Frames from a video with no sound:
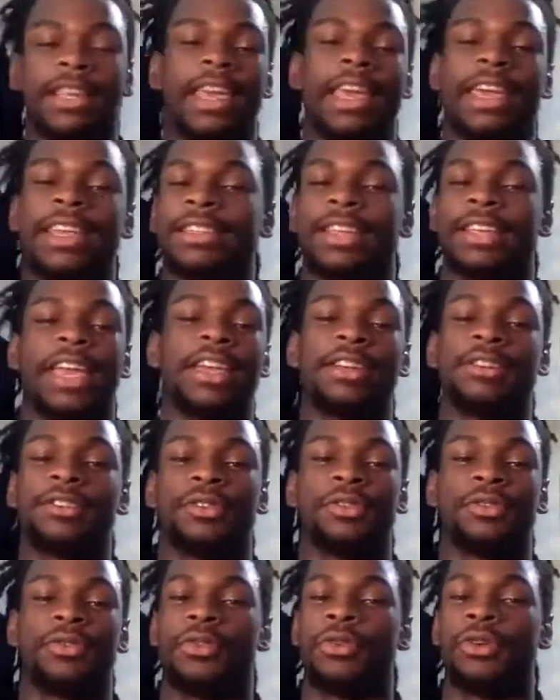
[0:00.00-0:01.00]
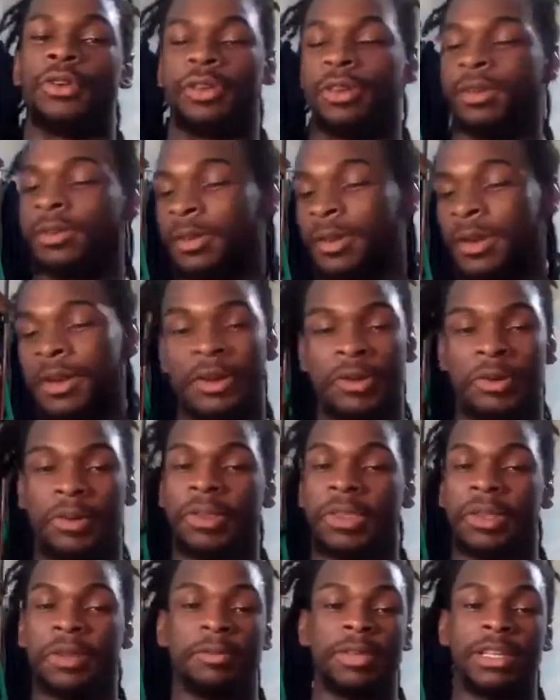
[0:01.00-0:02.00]
has a hatred for them.
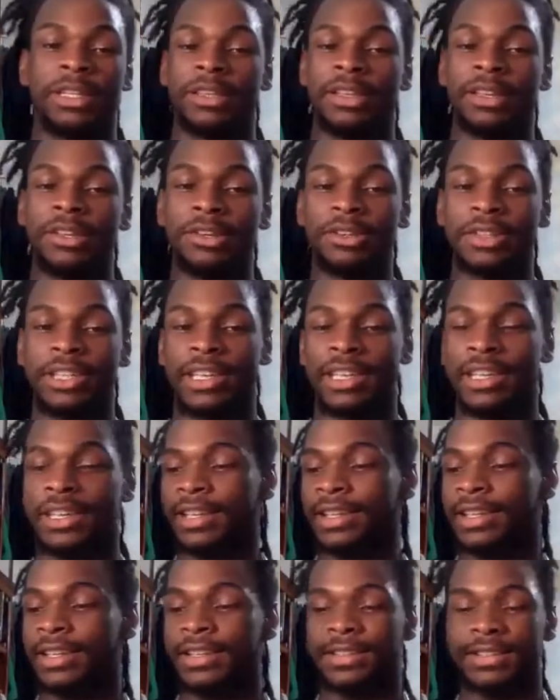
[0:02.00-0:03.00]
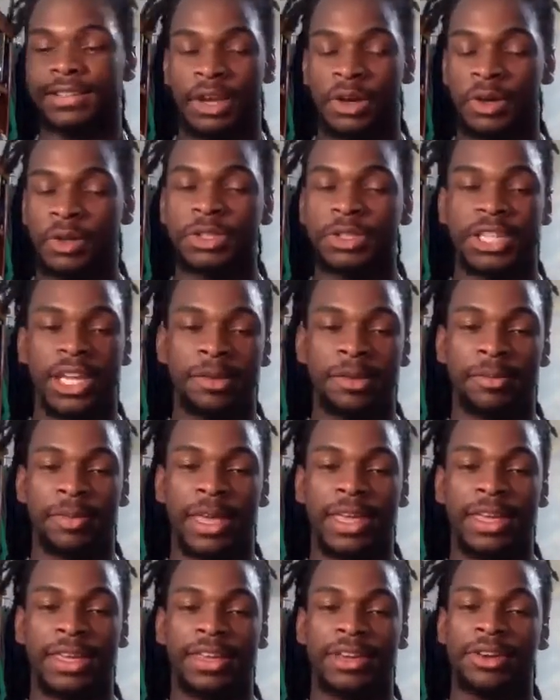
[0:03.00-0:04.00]
Whether it be little kids, OJ
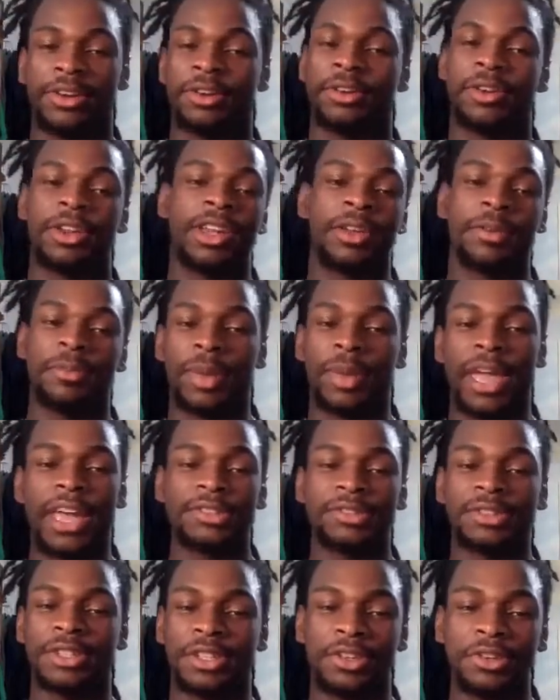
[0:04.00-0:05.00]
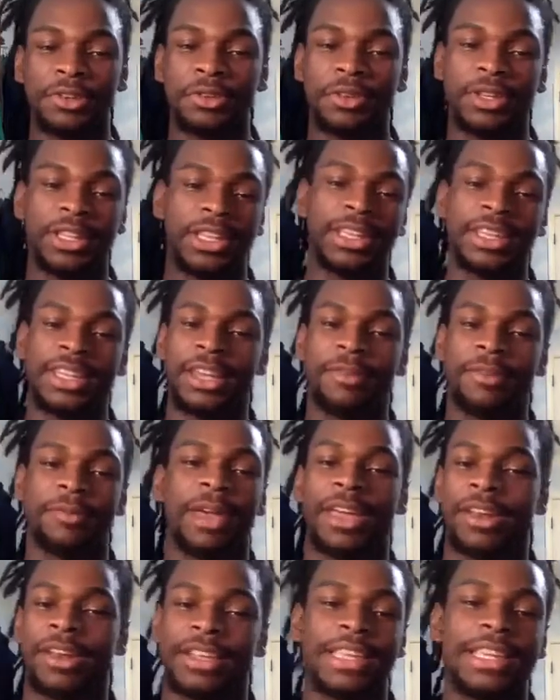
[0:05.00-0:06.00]
Mayo, Patrick Ewing, it doesn't
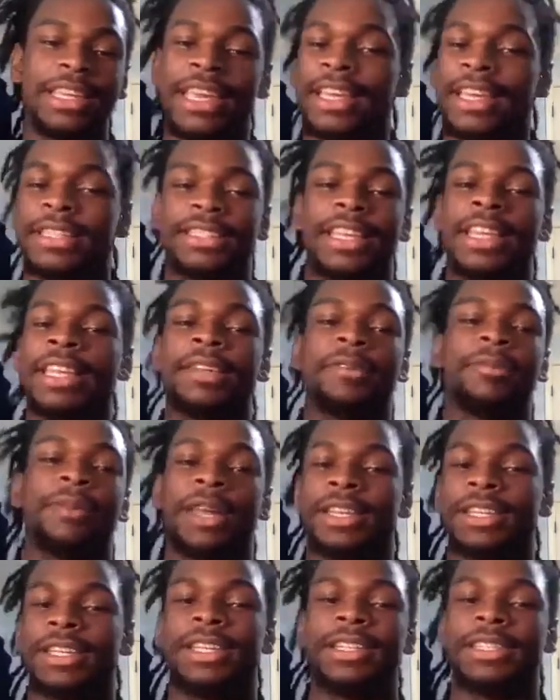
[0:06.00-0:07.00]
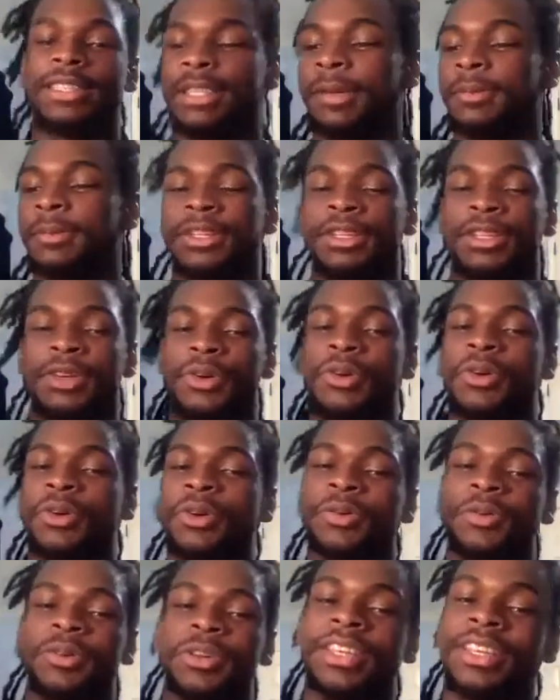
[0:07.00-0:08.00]
matter. He hates anybody he steps on the
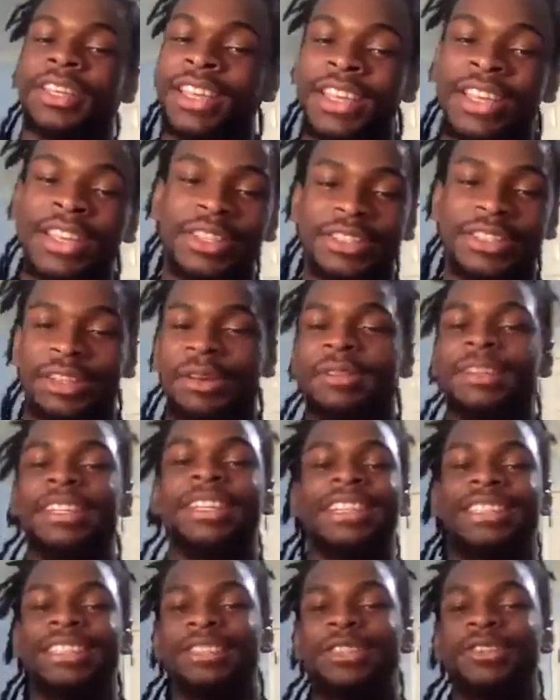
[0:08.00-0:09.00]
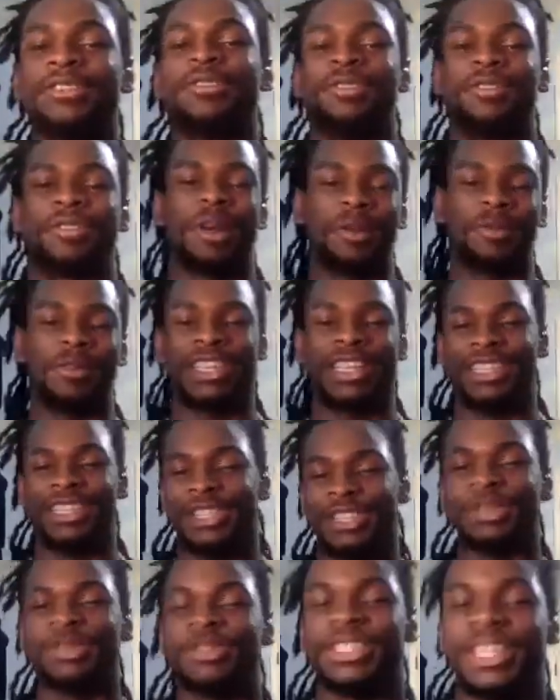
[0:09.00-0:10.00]
court with. So I'm gonna let
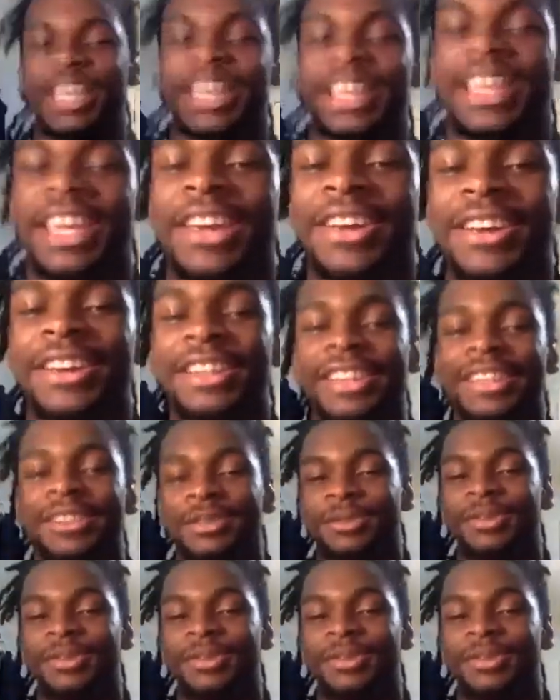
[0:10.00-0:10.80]
you take care of this